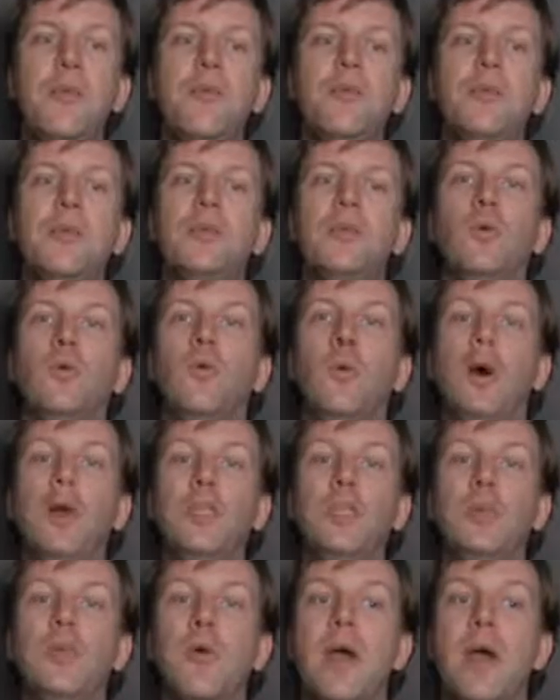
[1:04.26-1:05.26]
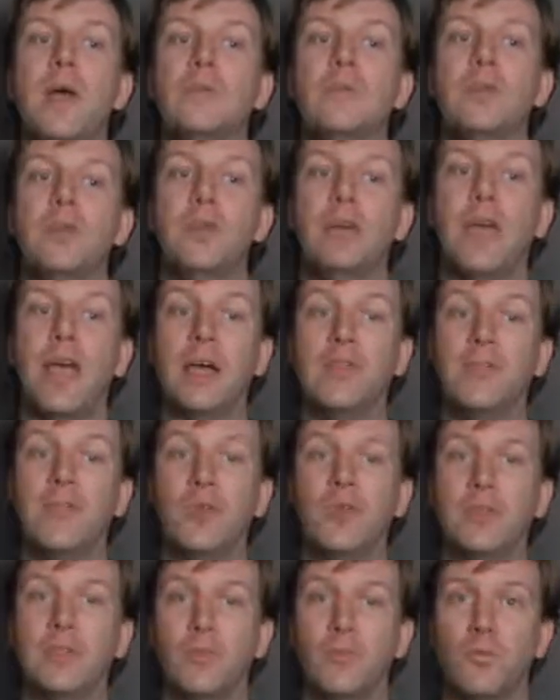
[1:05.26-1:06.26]
But the one you have to look out
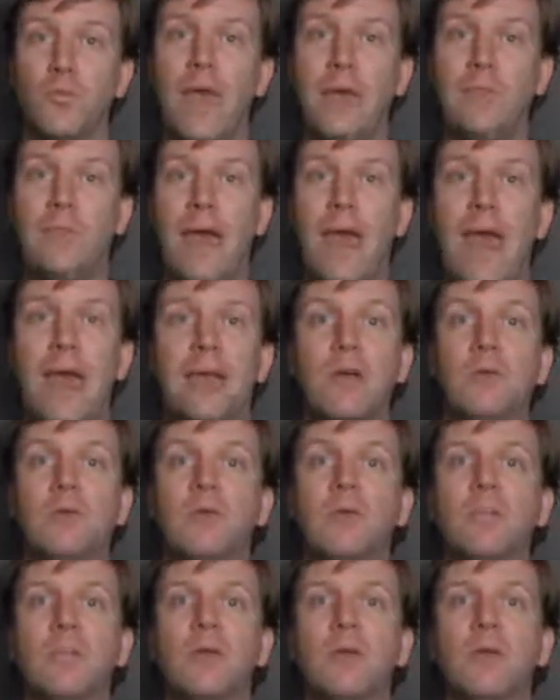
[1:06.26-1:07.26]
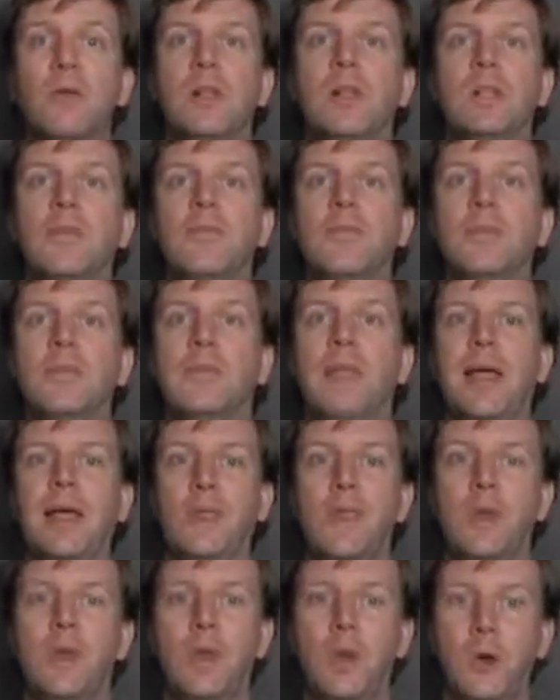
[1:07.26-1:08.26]
for is the redback, which is a relative of the
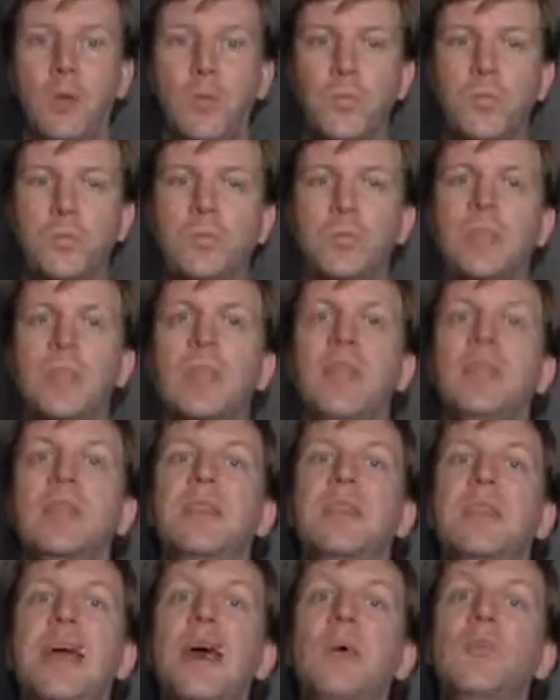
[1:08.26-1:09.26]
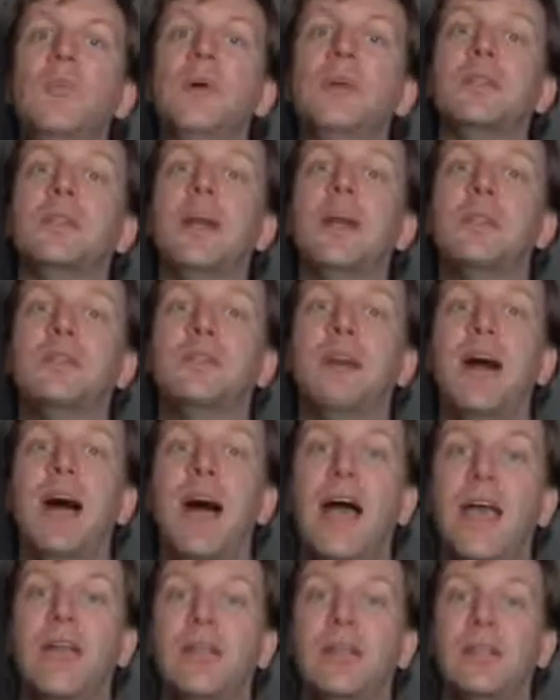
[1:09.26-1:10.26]
black widow. That one likes to
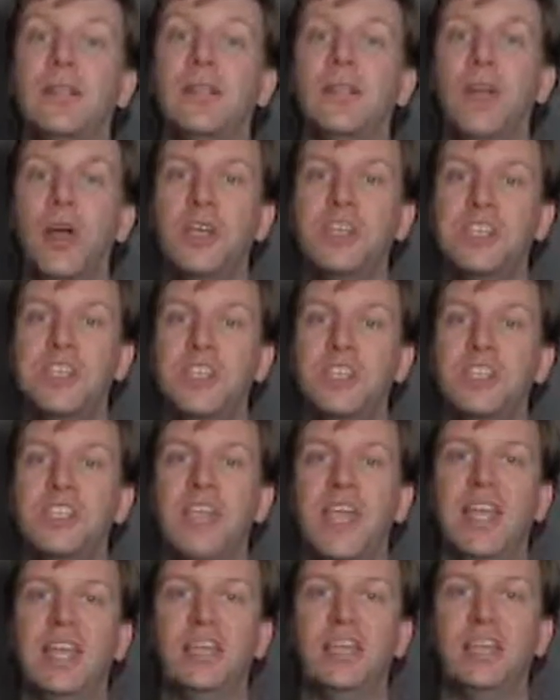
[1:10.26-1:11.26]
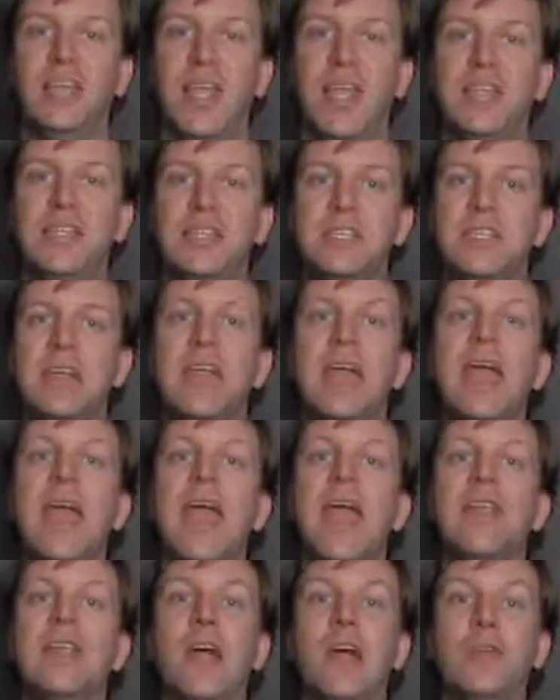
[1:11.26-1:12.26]
hide in closets and sheds
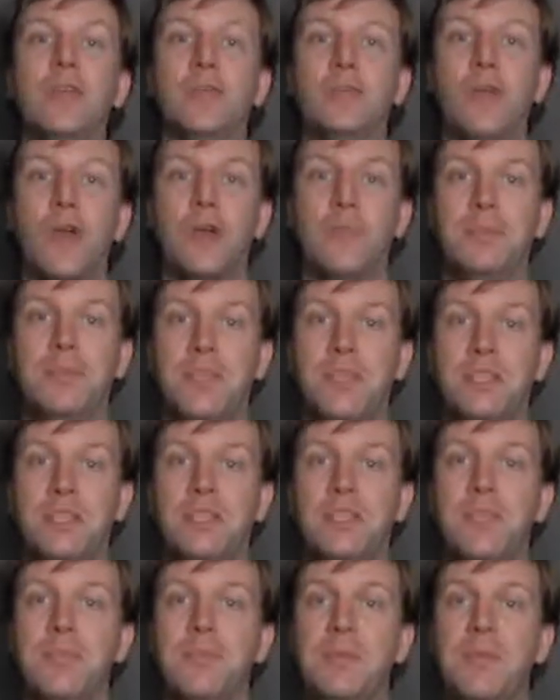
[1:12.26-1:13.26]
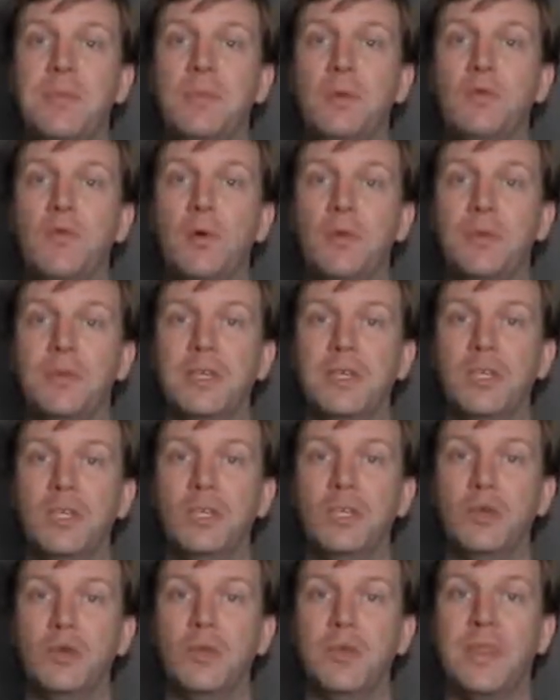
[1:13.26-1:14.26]
and other dark places that people will reach
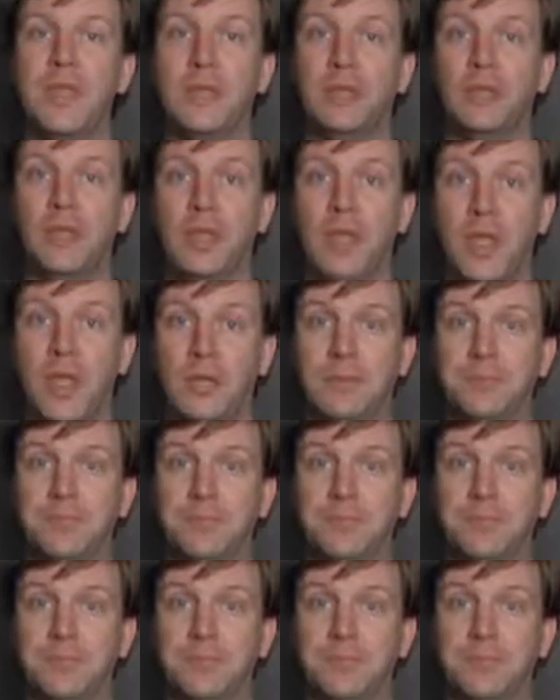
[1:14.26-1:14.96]
into without looking.